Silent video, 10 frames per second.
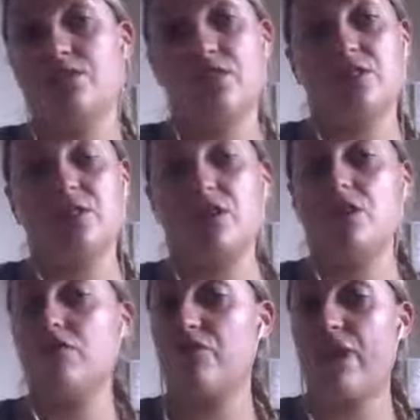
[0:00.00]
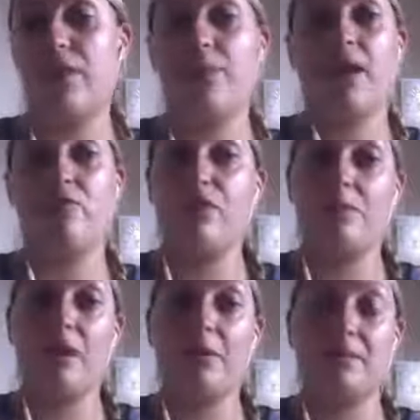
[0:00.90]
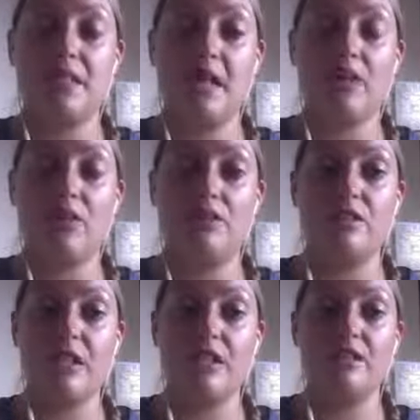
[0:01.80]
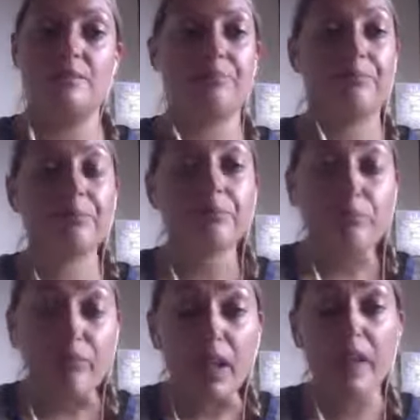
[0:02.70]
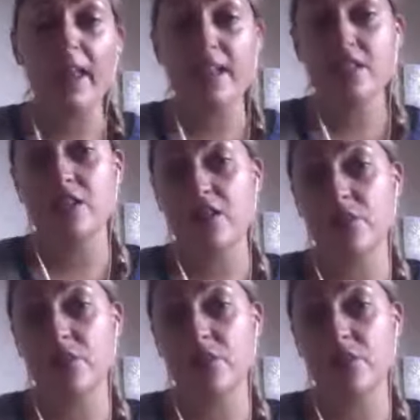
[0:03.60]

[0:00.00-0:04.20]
also another great way of repurposing that content. And that's another